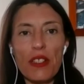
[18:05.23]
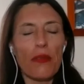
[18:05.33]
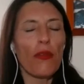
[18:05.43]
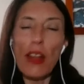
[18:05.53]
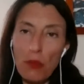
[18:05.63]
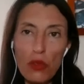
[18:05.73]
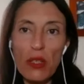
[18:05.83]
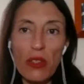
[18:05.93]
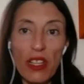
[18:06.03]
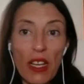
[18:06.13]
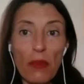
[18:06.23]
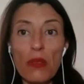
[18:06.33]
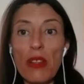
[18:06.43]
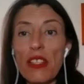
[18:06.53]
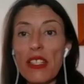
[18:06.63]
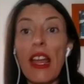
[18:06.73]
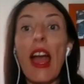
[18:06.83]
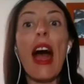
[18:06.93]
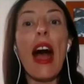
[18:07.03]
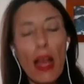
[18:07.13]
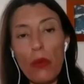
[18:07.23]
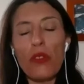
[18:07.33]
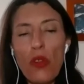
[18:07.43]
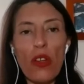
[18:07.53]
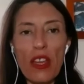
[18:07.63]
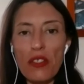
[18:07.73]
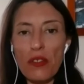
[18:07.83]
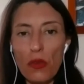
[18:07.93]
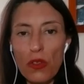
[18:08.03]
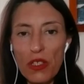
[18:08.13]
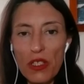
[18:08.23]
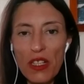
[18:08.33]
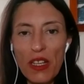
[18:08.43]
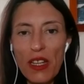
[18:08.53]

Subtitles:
In fact, mostly when they come to me, they say, I will not get divorced,